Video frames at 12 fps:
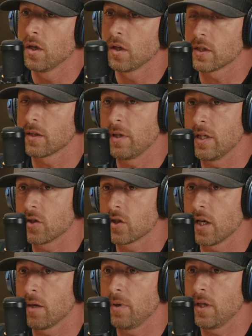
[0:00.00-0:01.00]
Because, there's
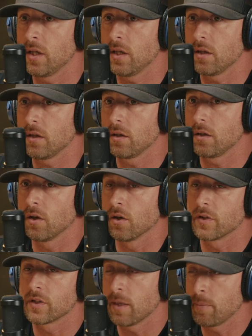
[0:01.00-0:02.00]
got to be,
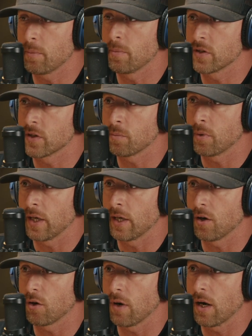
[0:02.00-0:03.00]
a business
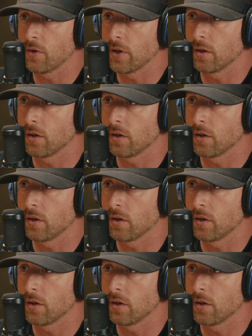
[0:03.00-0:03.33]
plan around it.